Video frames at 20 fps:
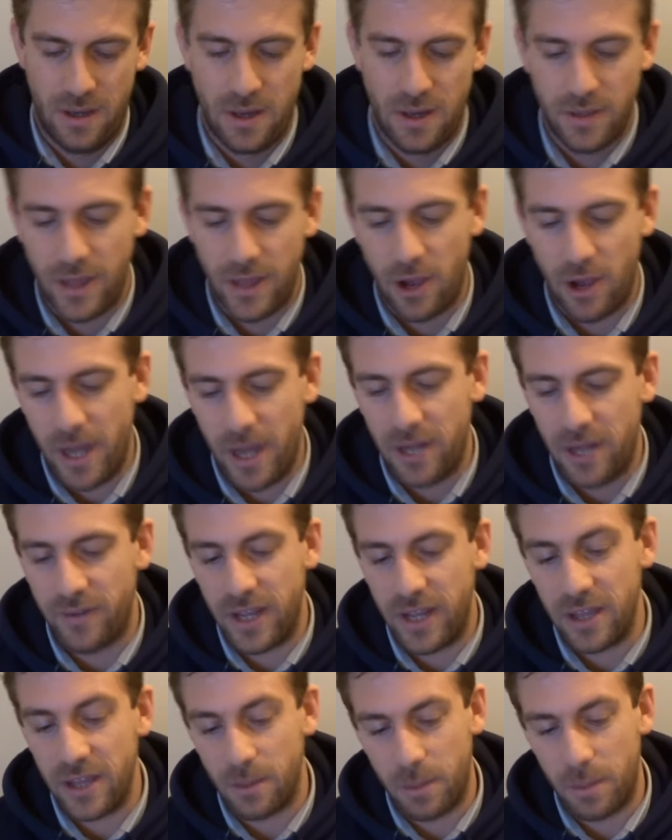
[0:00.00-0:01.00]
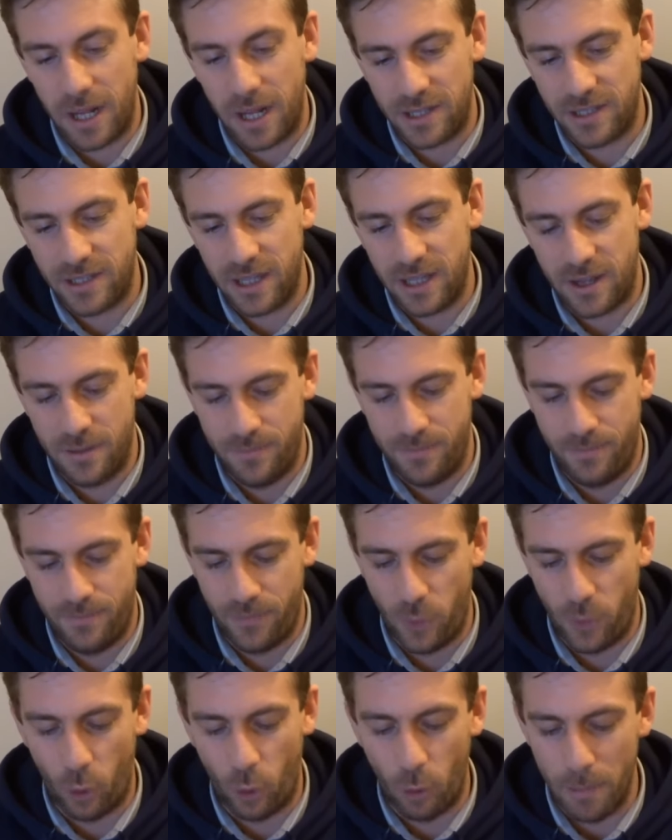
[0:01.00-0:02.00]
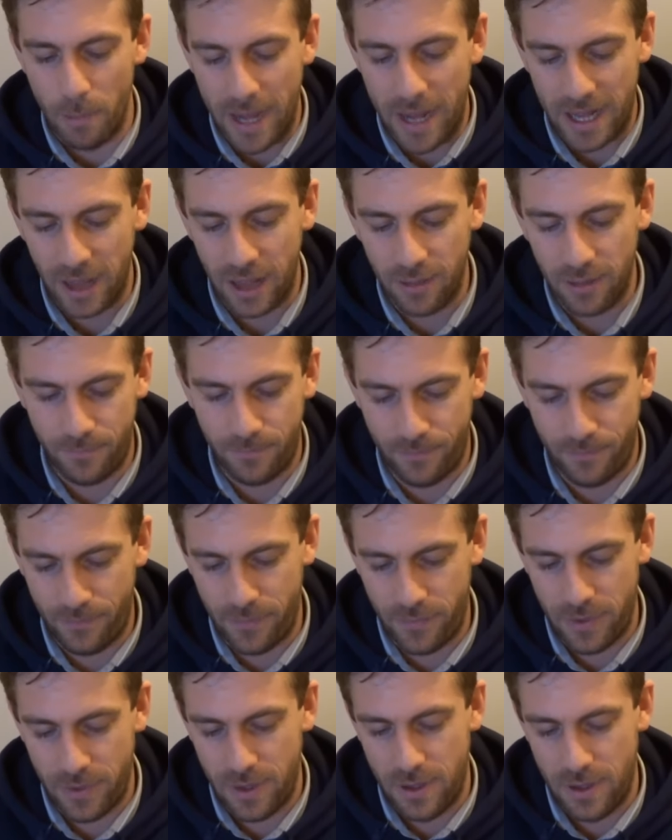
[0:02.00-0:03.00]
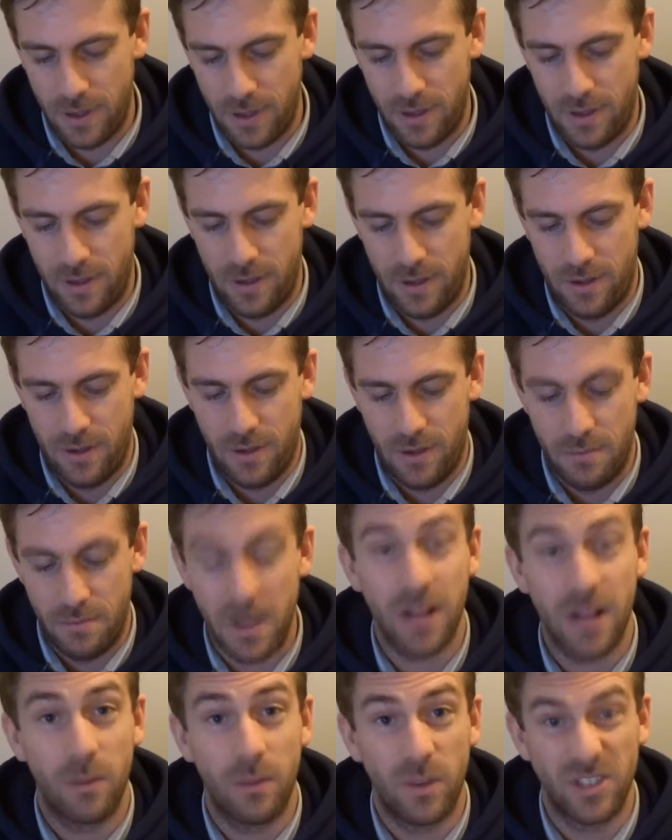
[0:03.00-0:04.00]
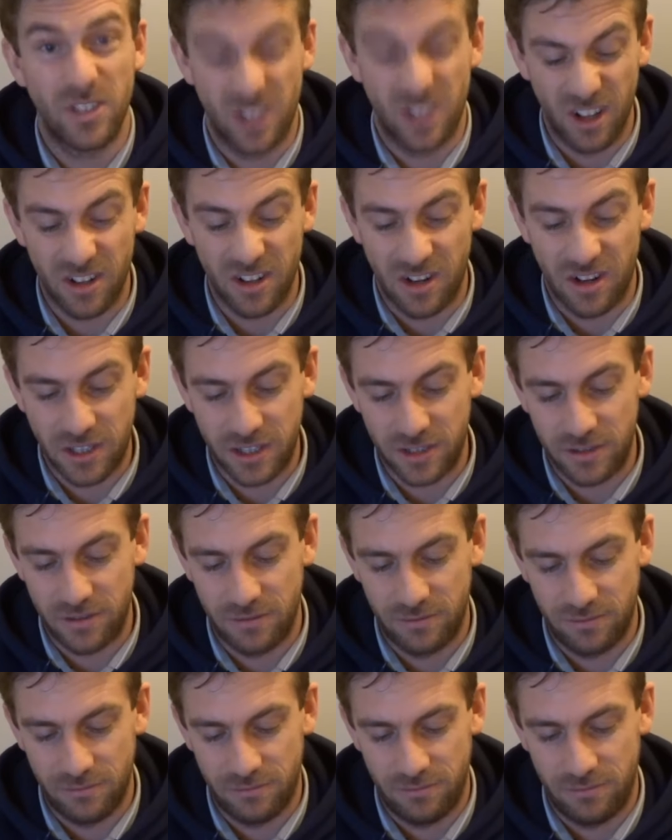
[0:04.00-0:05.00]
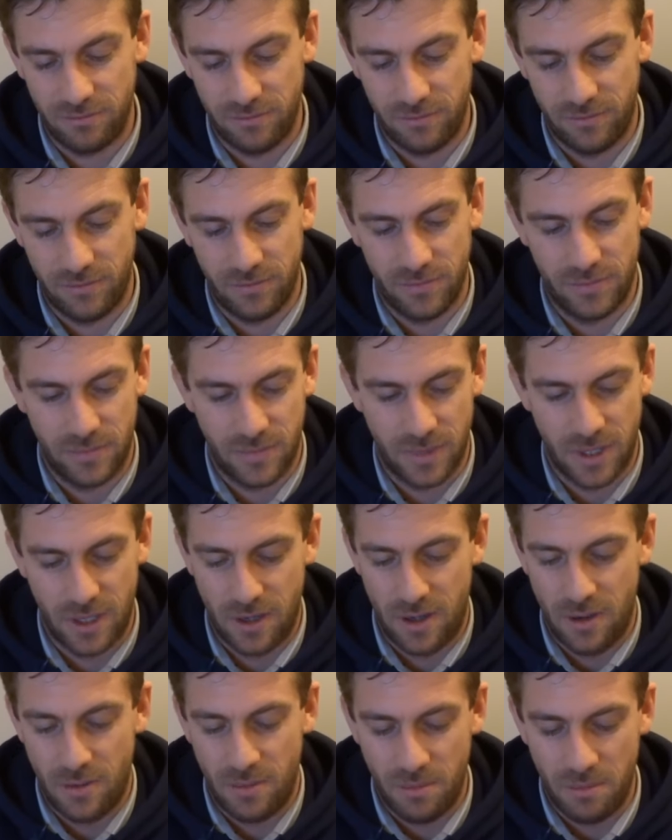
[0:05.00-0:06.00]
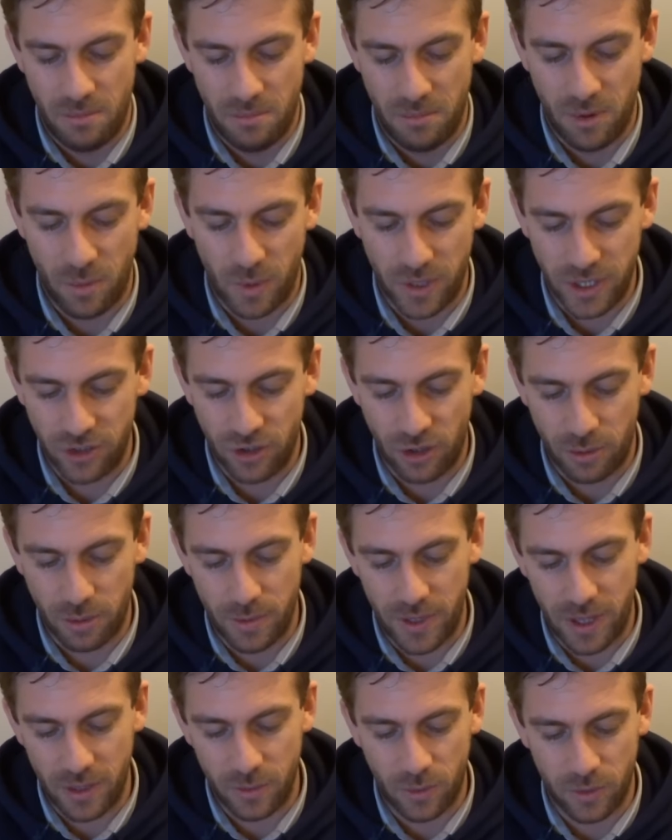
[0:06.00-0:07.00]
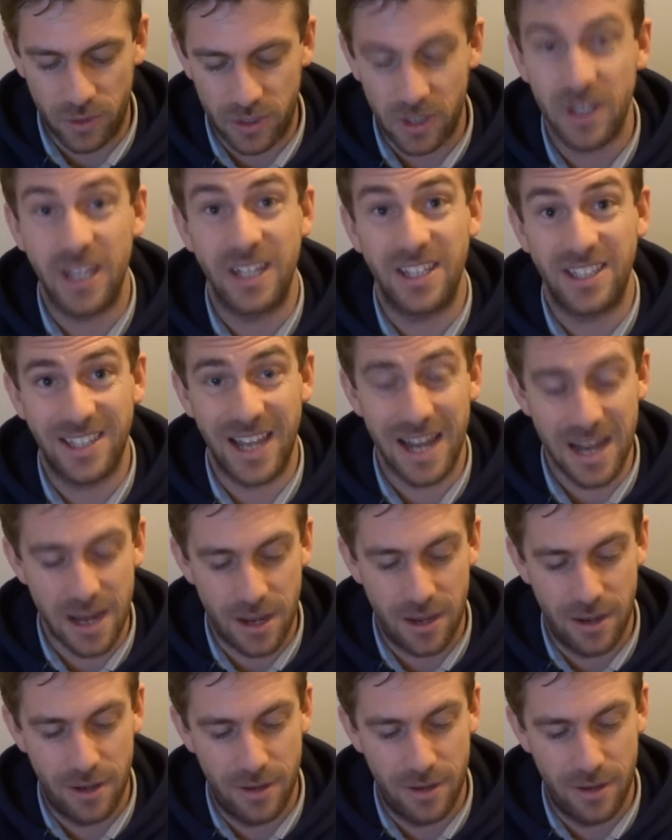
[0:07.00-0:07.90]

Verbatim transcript: They are made of either plastic or metal. Metal ones look nice, but when you drop them in the water they sink.